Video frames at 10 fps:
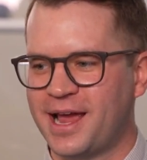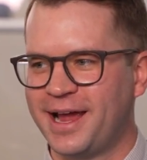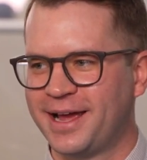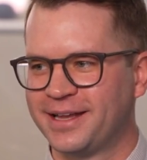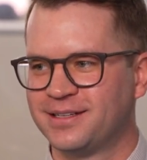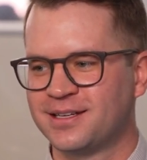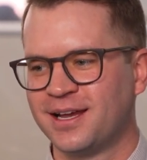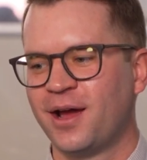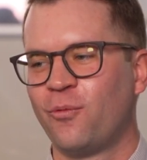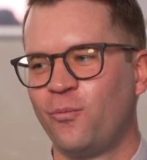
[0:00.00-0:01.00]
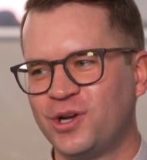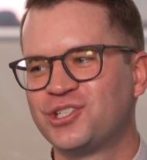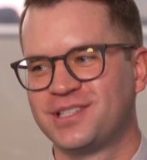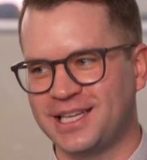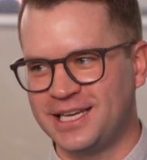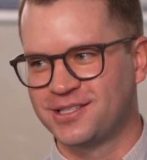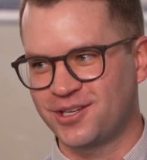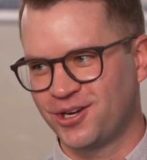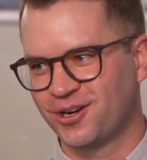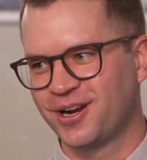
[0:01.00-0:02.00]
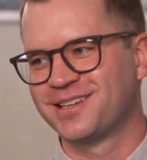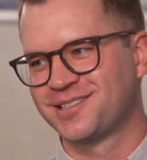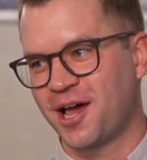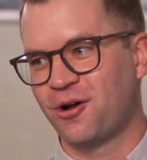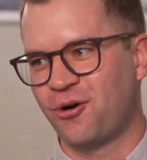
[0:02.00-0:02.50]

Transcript: and which is easier is not